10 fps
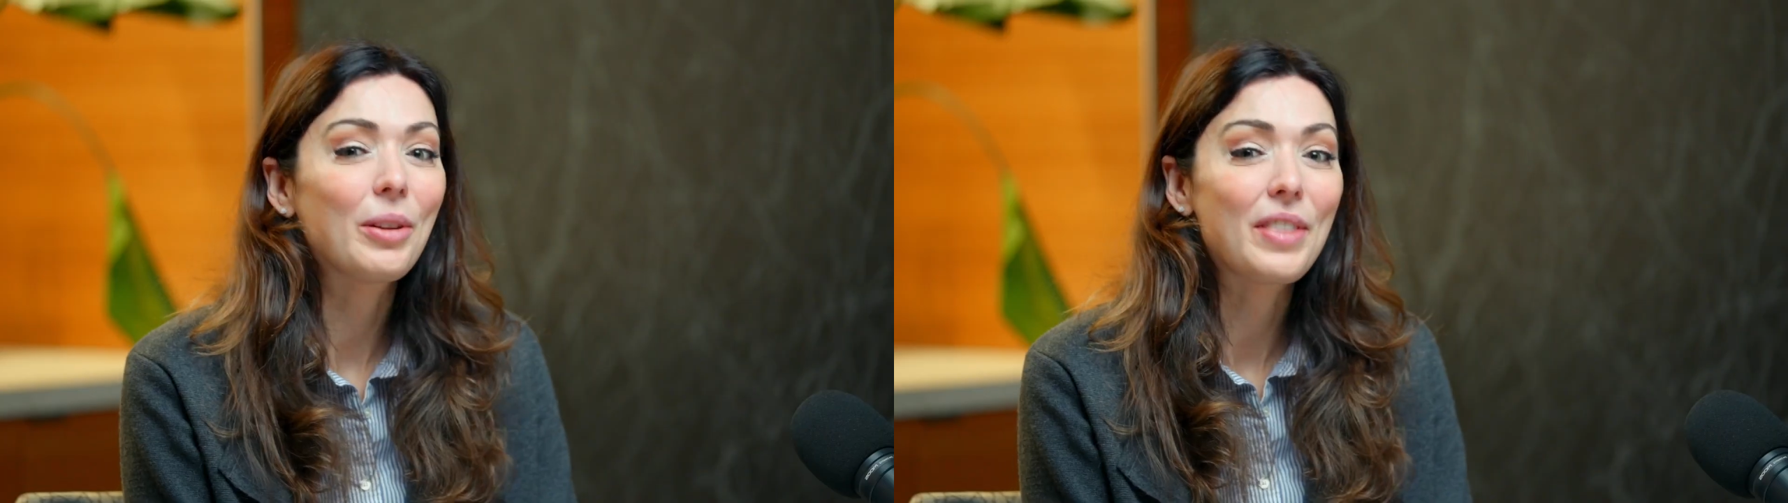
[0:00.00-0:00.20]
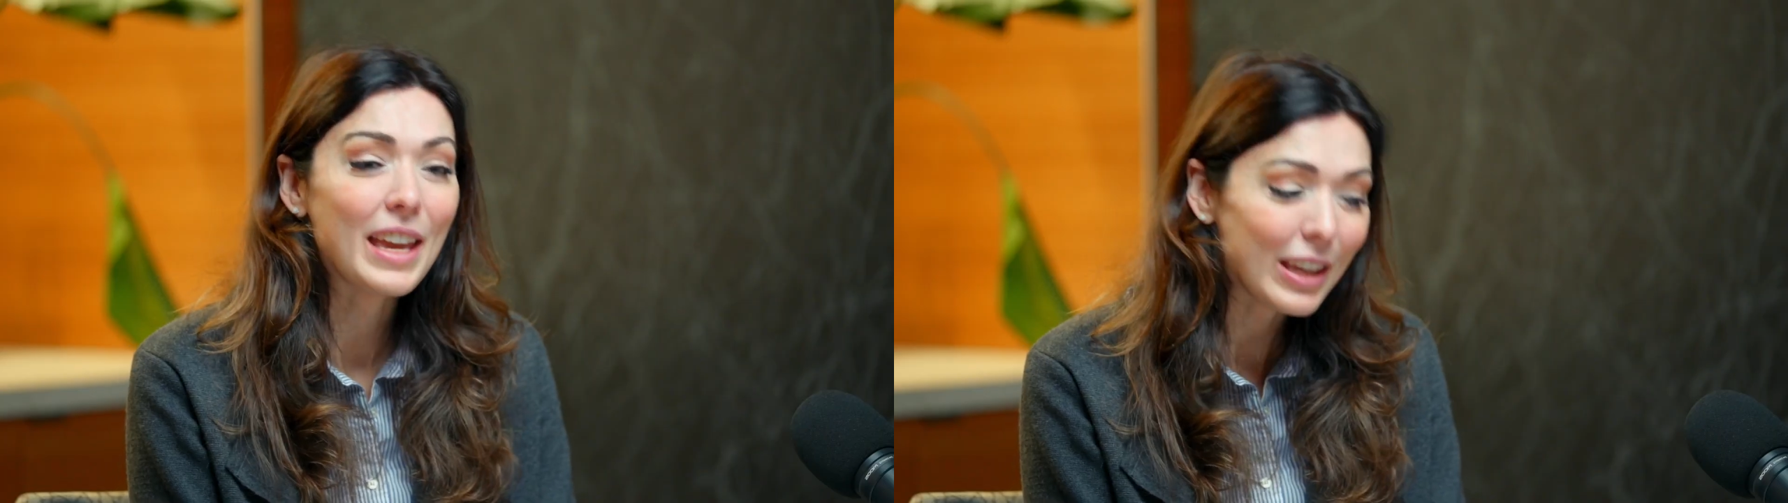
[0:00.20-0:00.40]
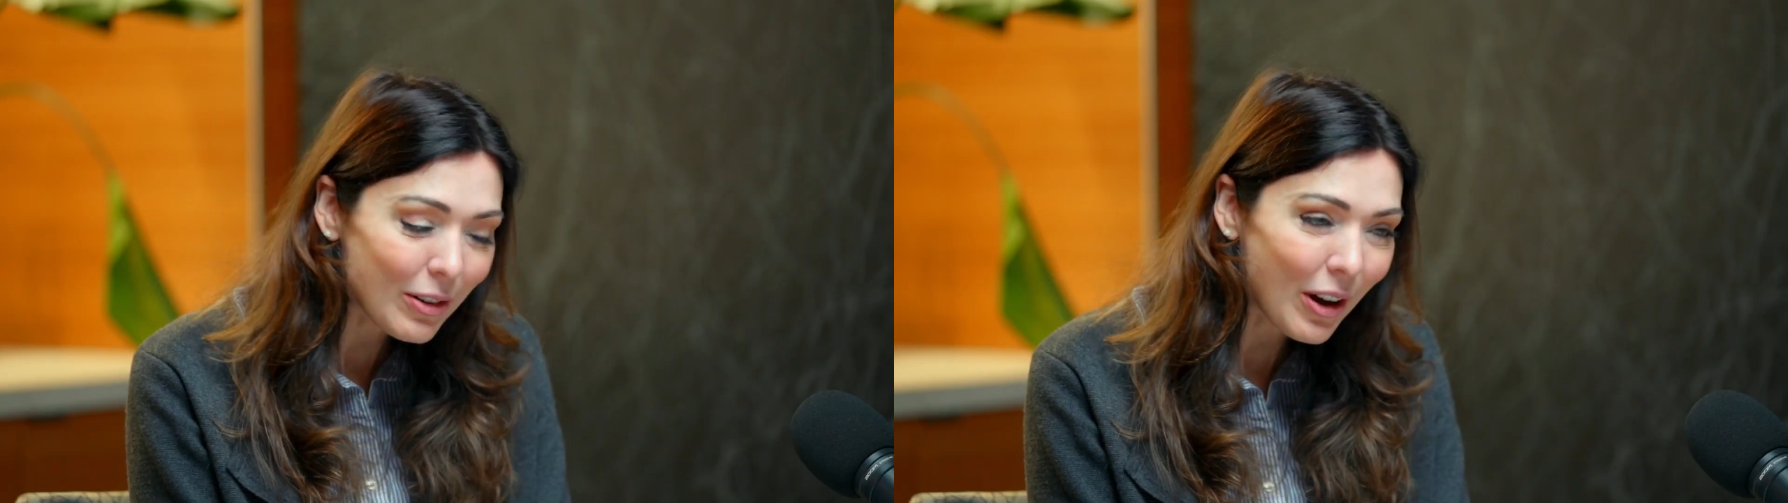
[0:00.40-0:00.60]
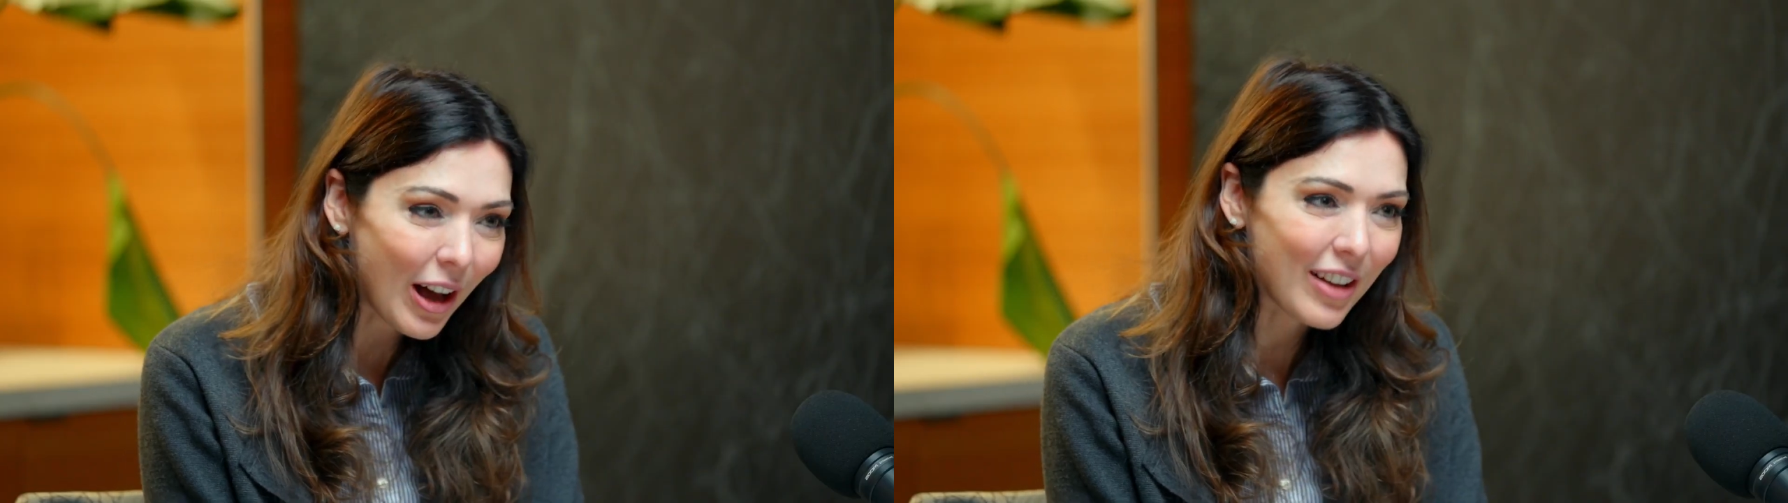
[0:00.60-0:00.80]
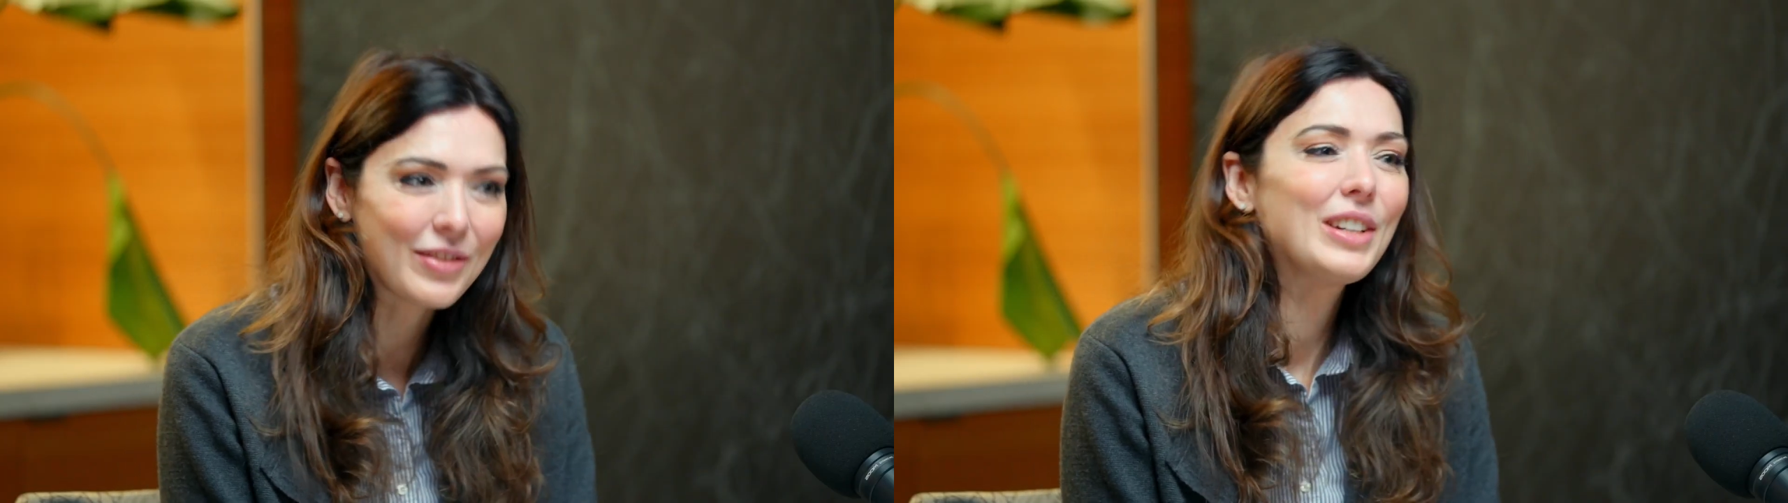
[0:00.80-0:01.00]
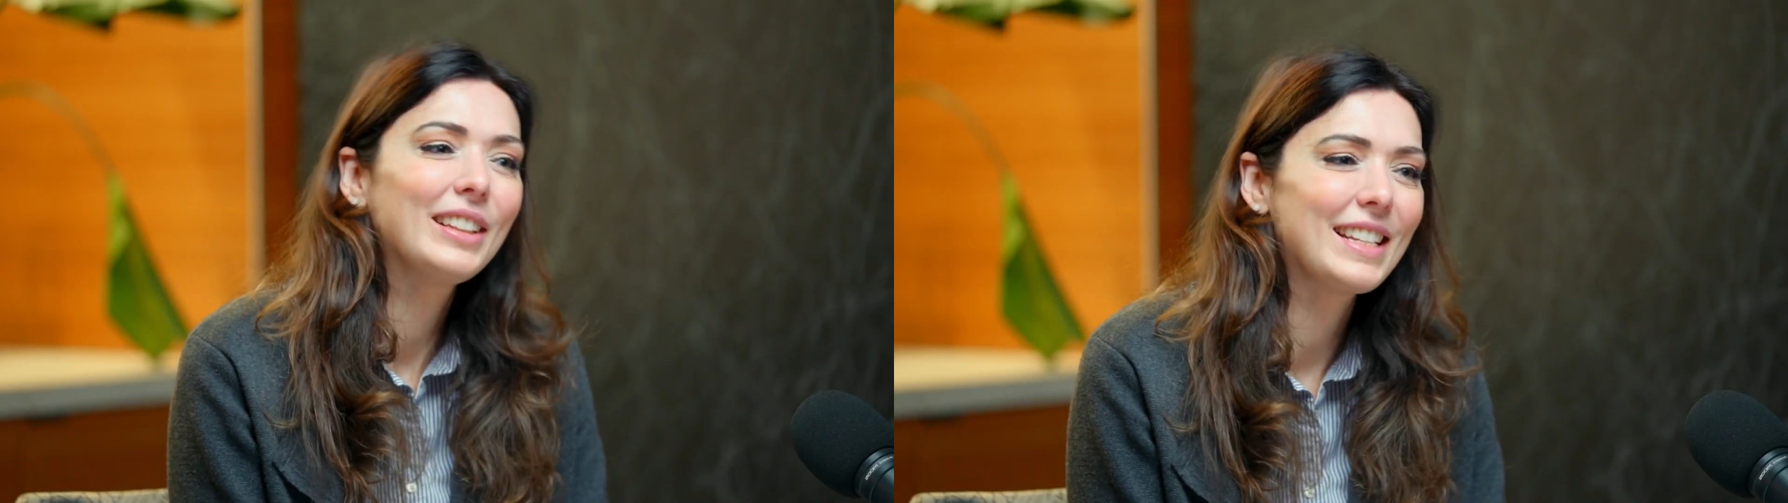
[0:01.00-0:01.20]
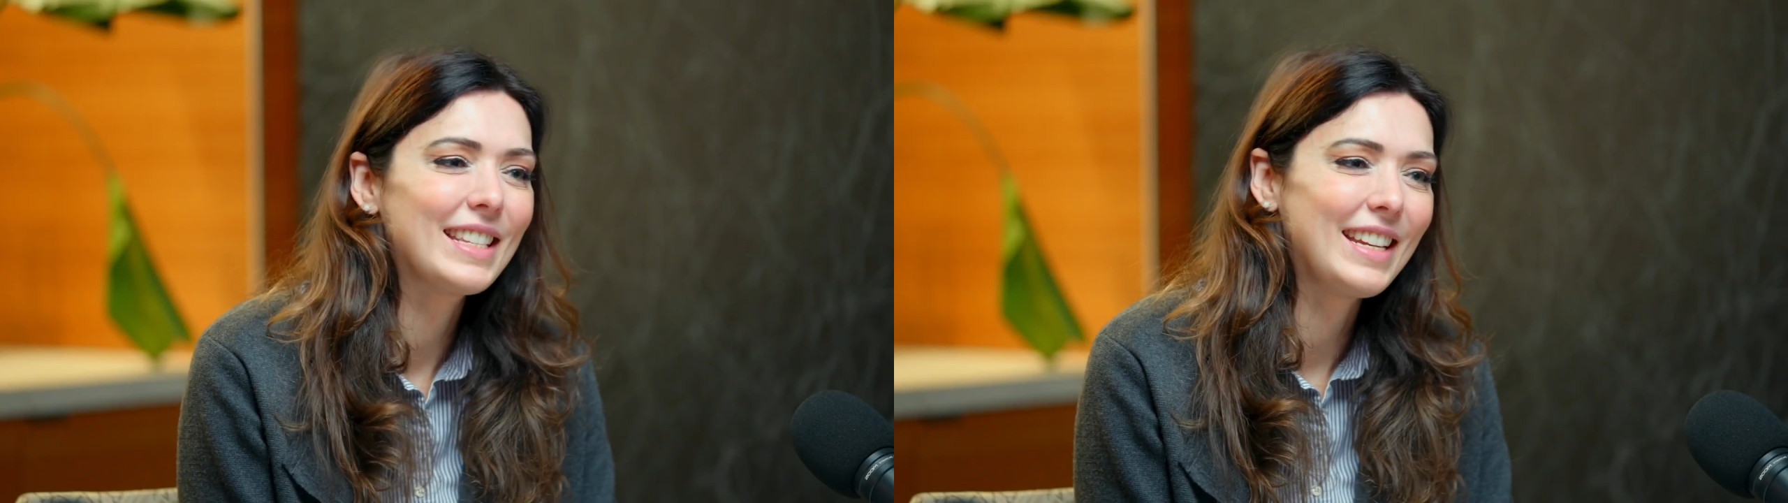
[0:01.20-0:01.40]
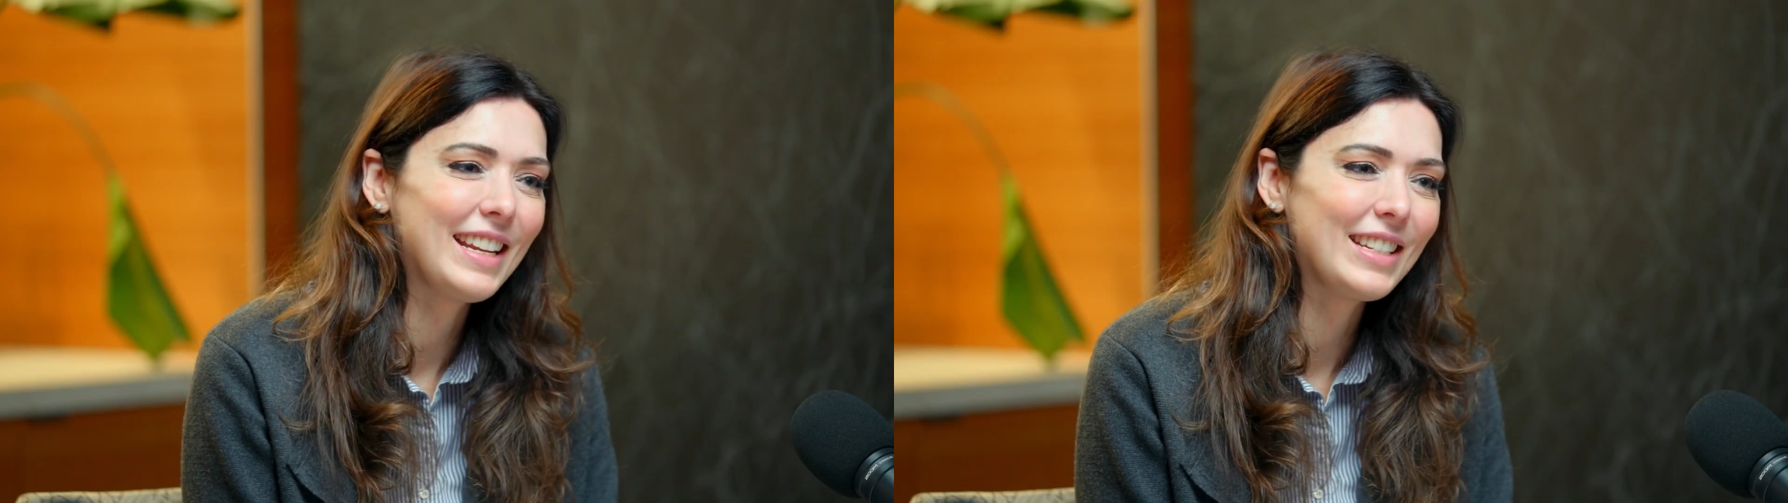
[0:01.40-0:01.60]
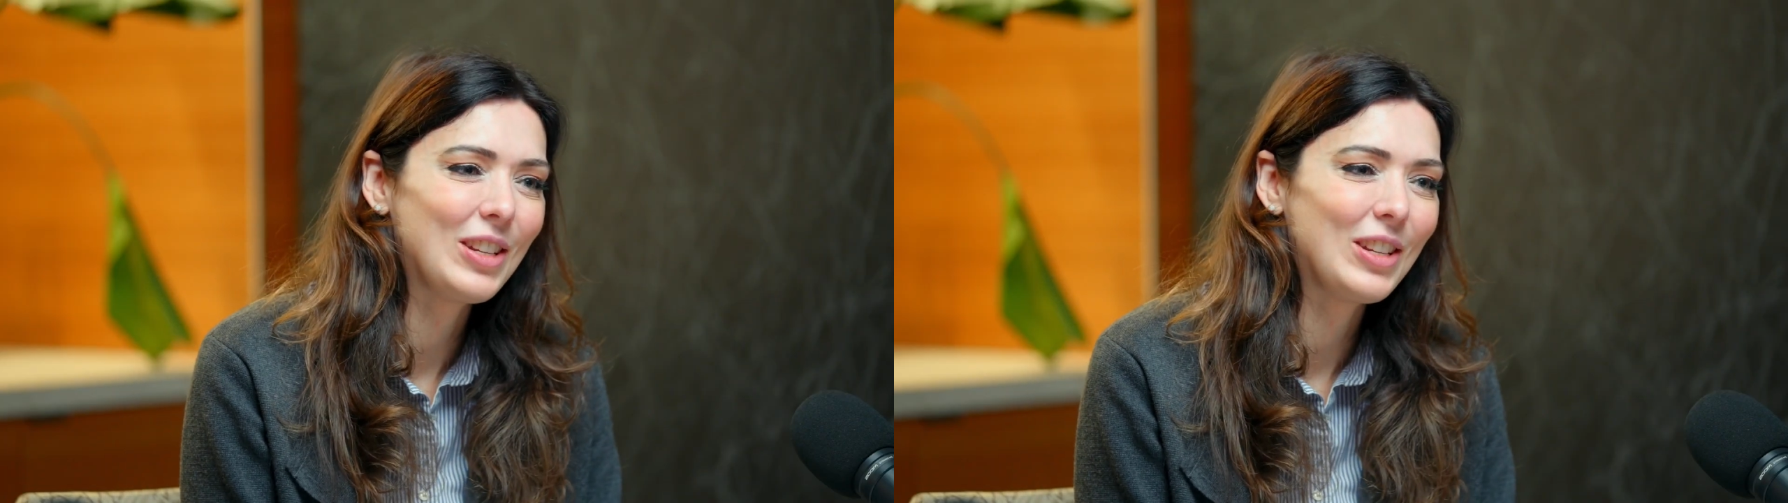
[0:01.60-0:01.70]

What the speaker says: Well, thank you all for listening